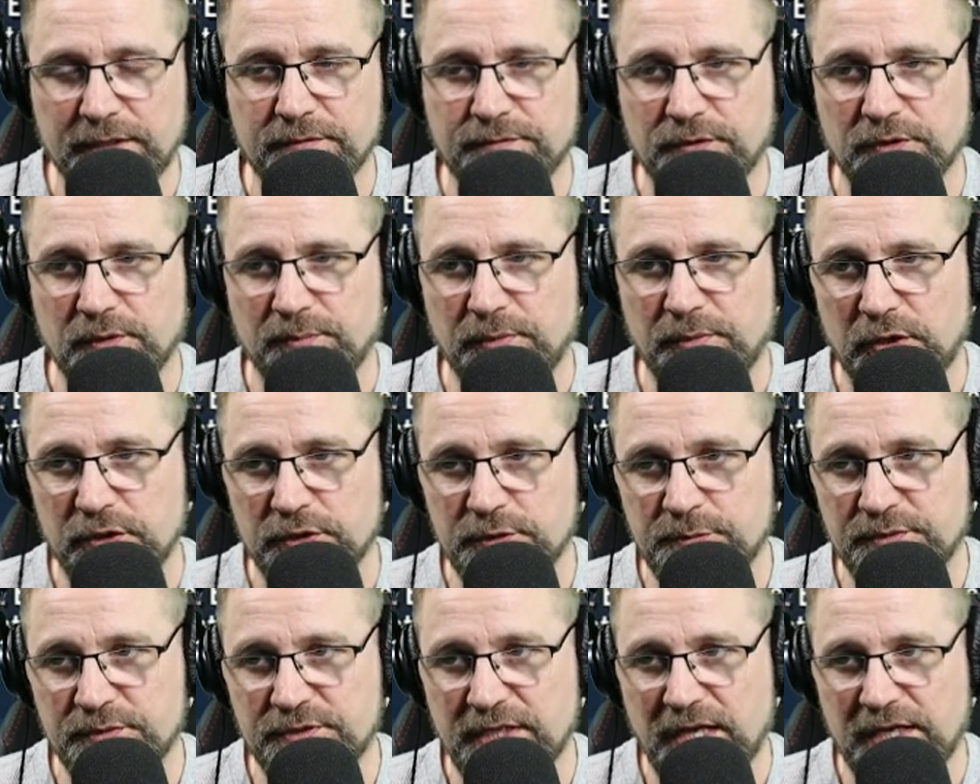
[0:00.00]
for the
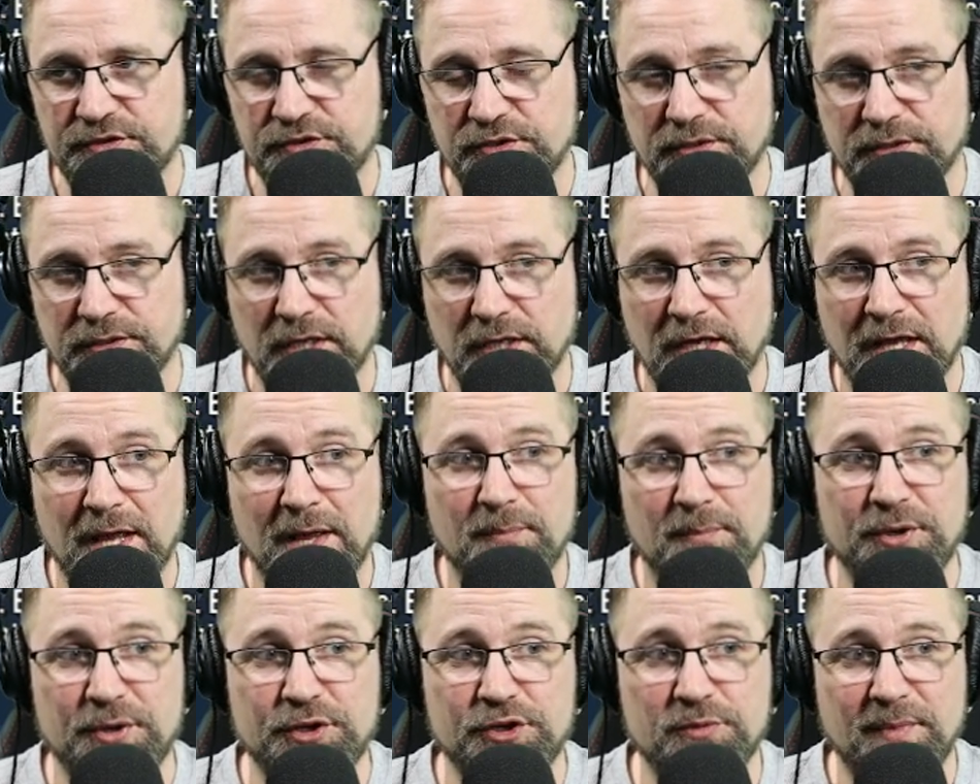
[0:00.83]
bonus protection,
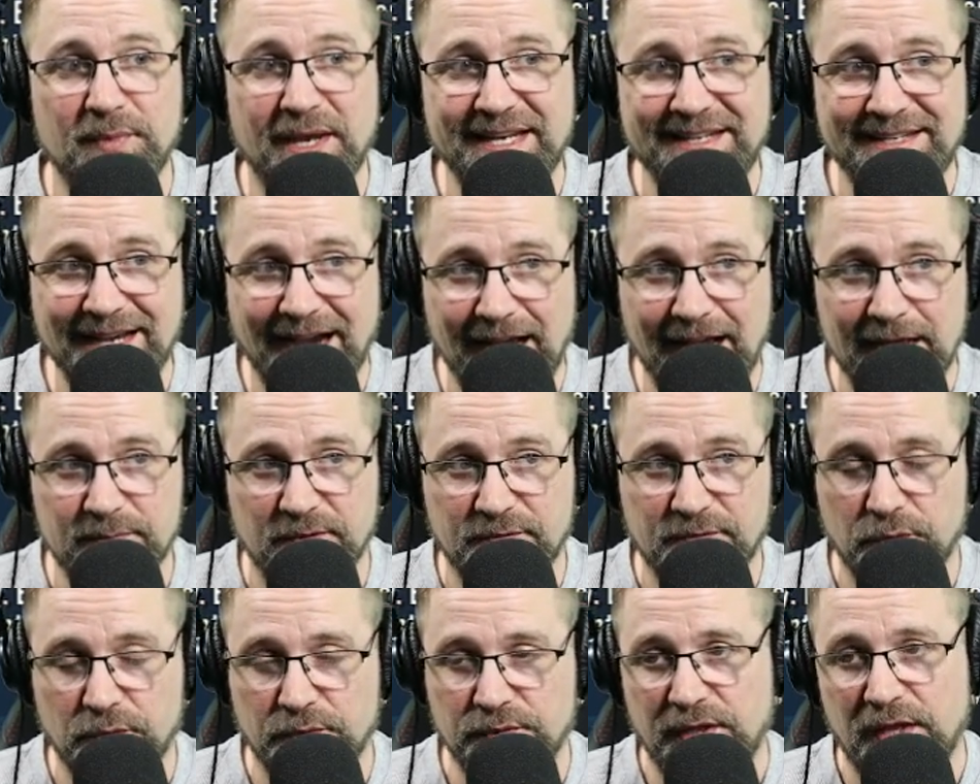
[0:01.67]
but you may die
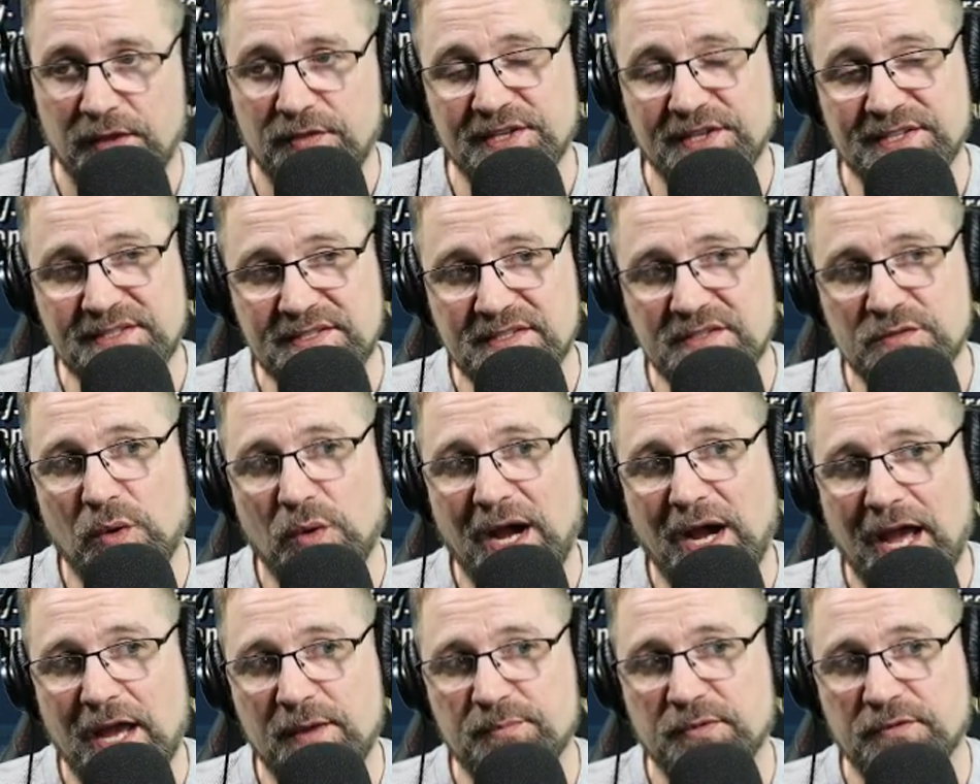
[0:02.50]
before then. This is
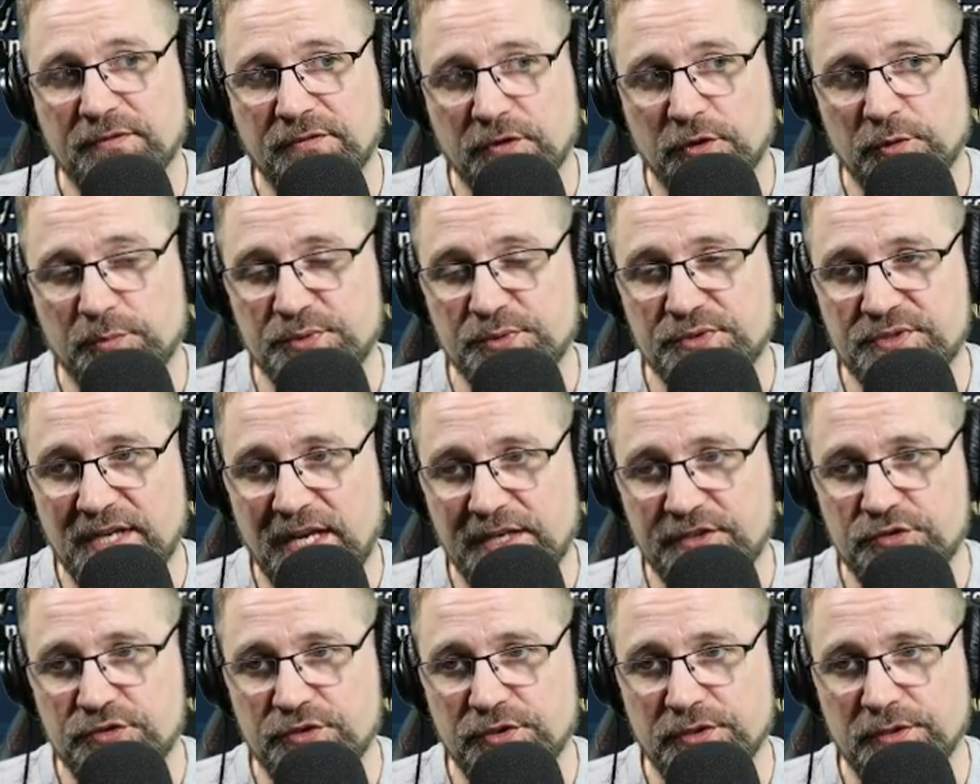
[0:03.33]
why I prefer
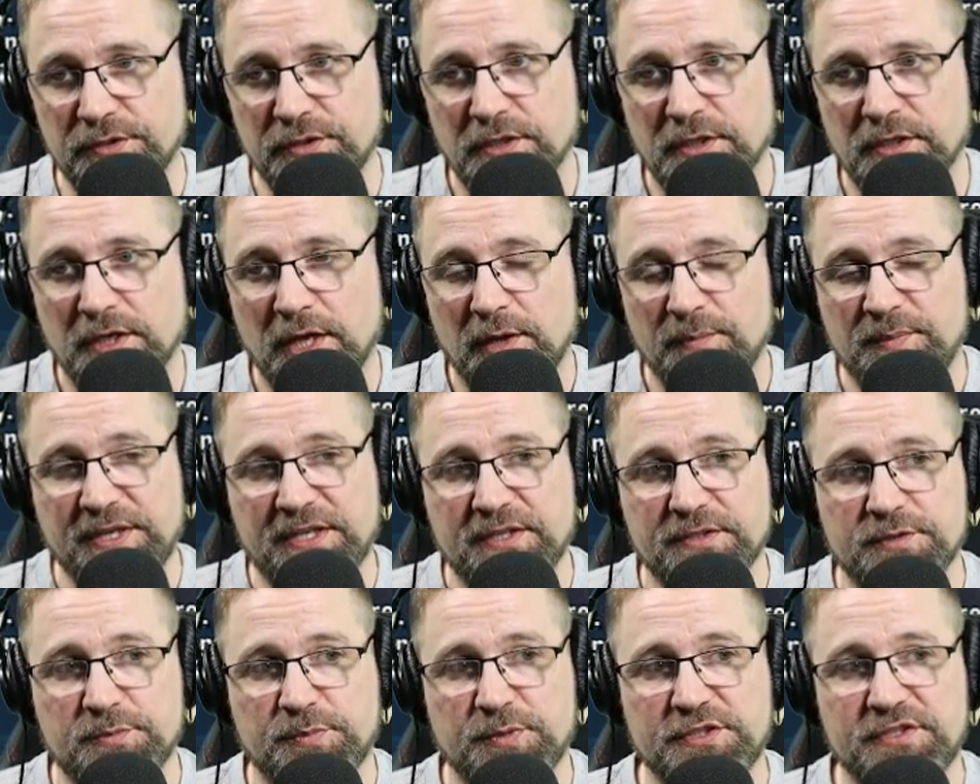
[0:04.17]
protection,
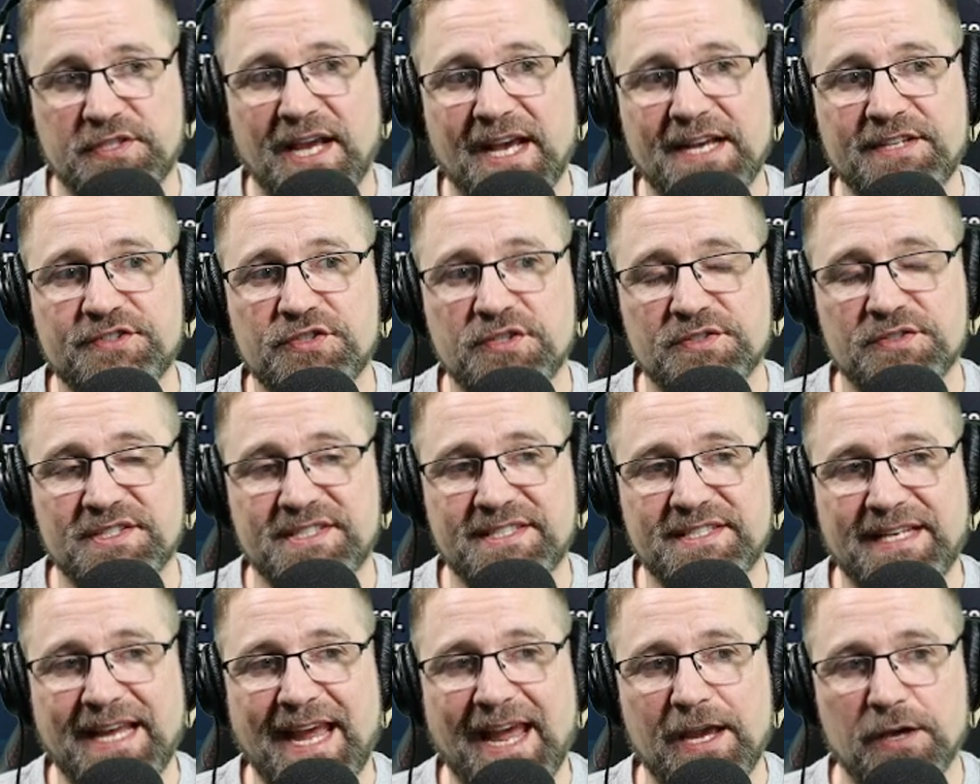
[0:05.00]
because protection
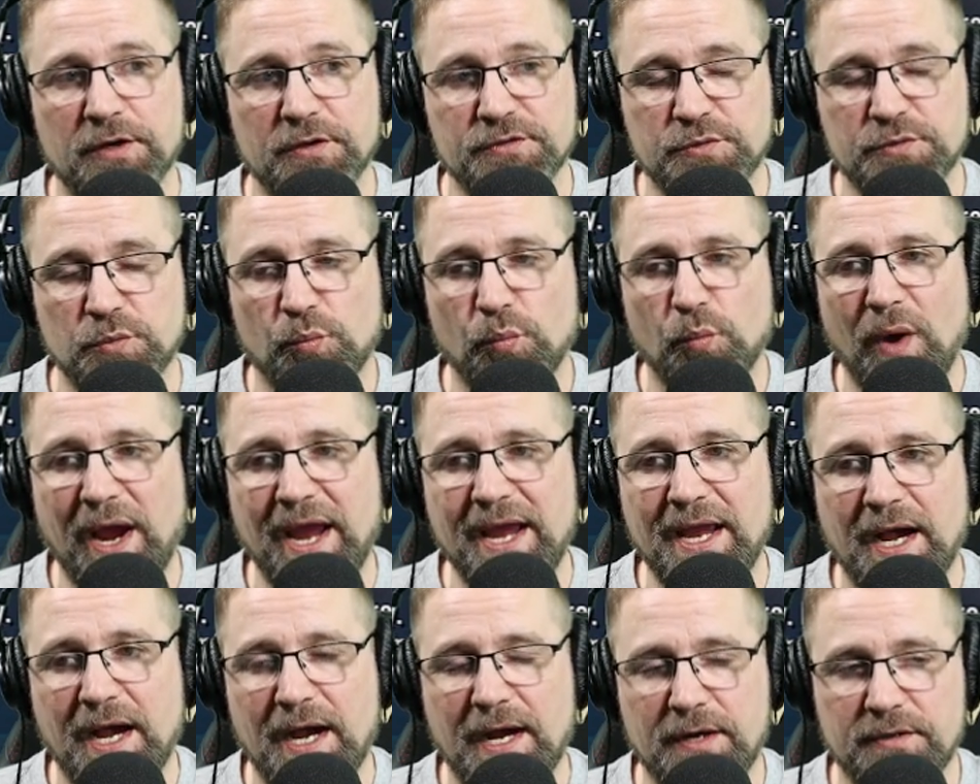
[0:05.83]
scales
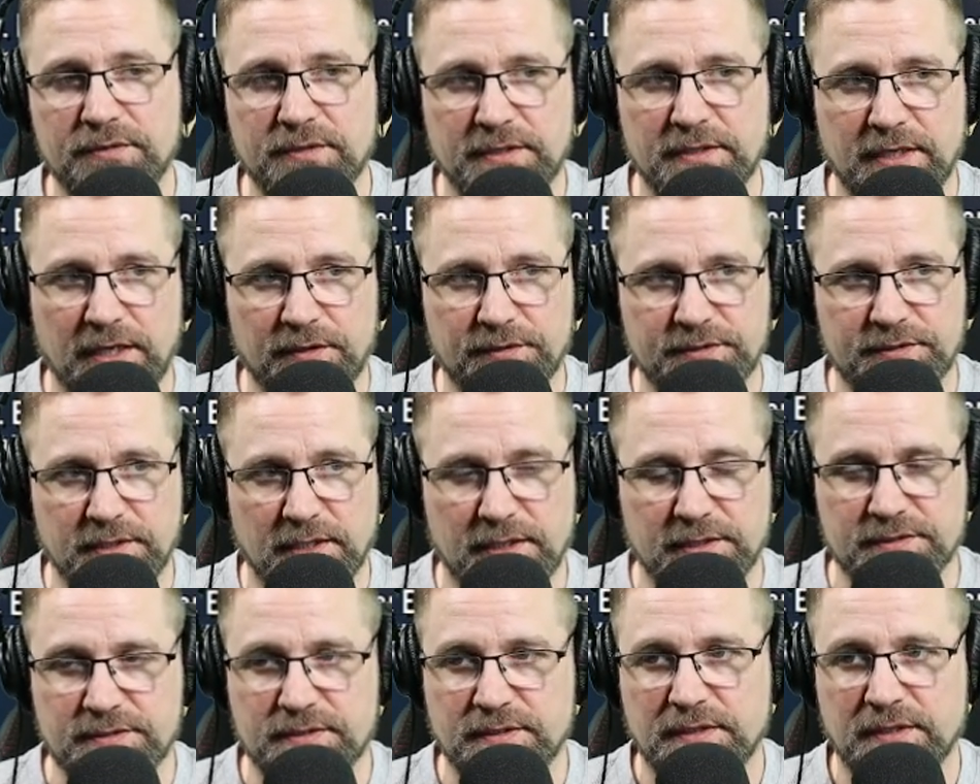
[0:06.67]
way higher than health
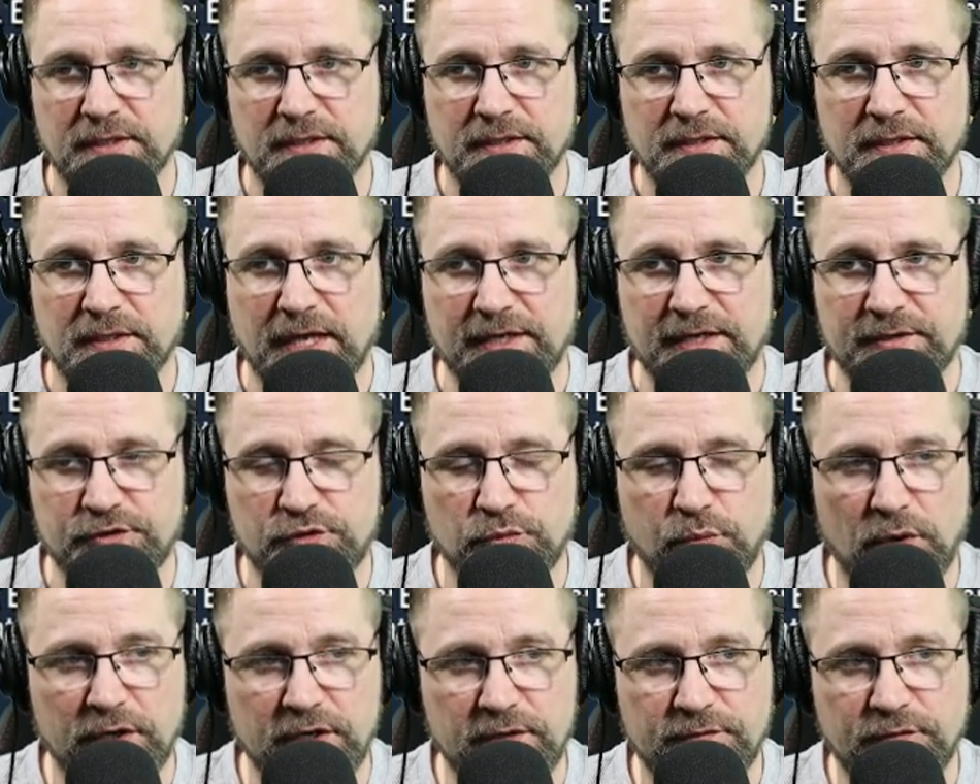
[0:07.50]
does. At
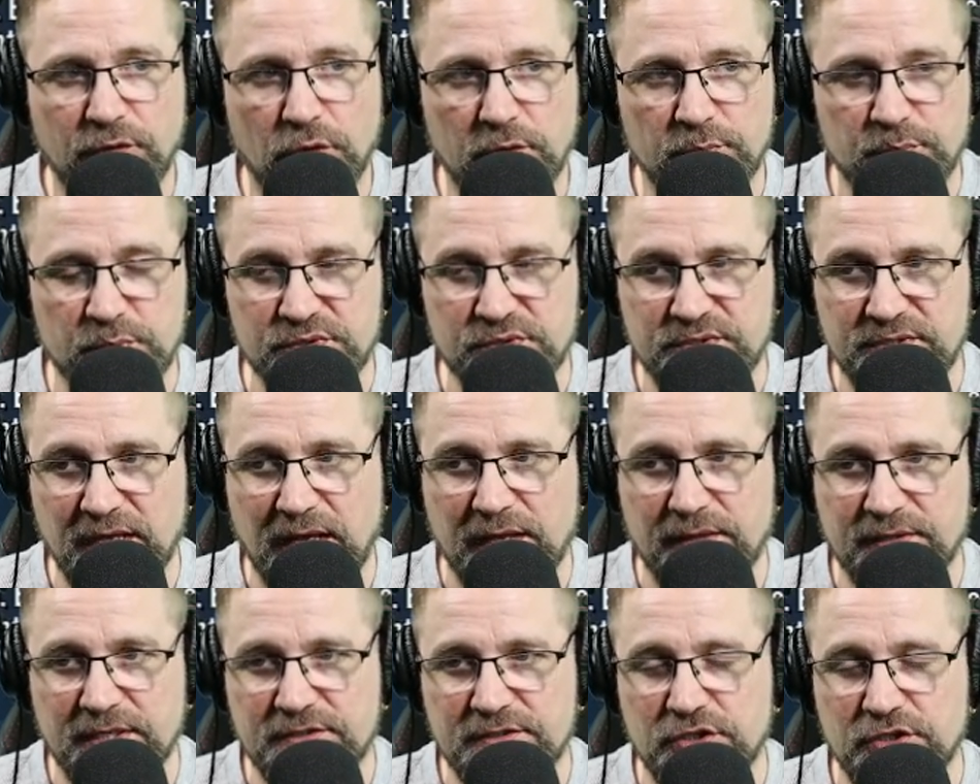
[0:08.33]

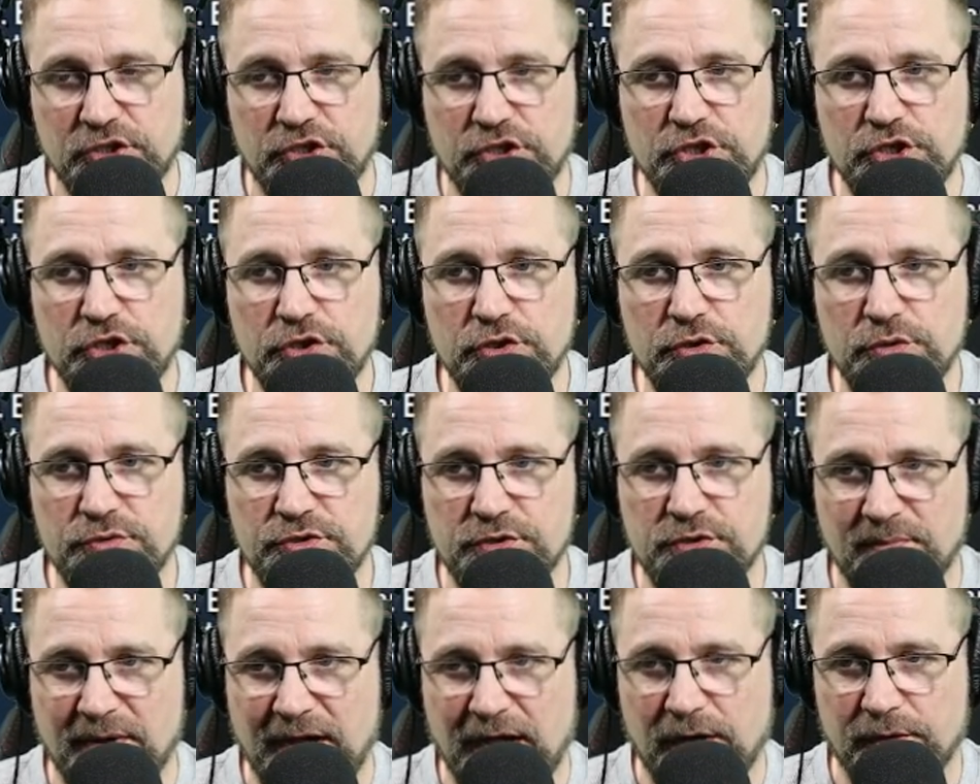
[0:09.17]
24%, that's a huge
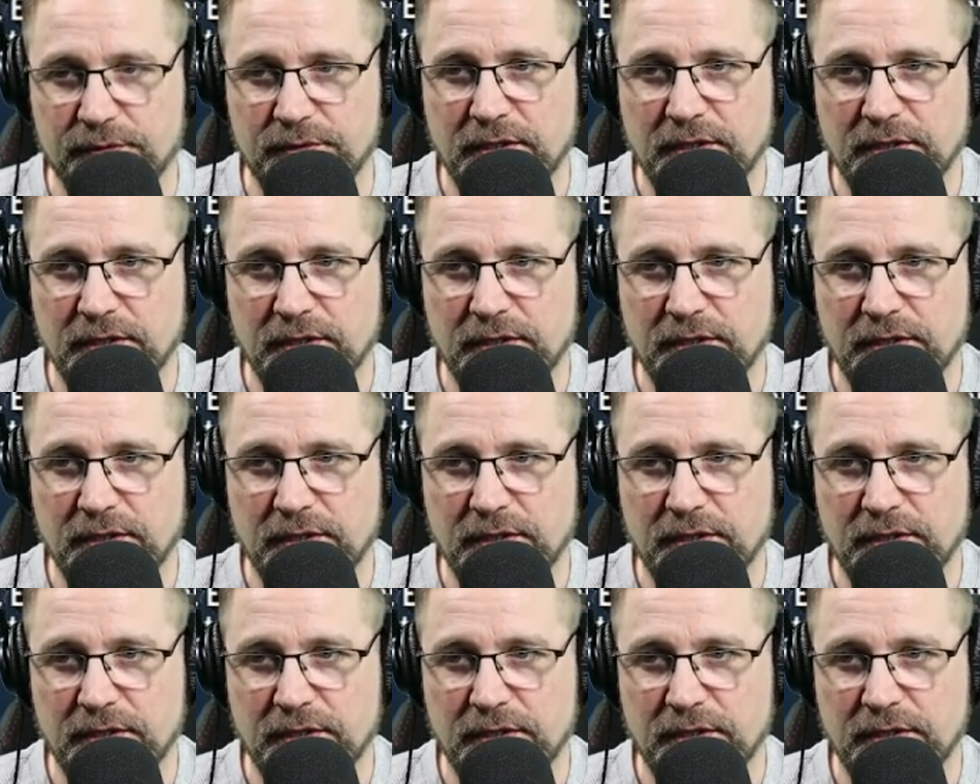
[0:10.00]
amount.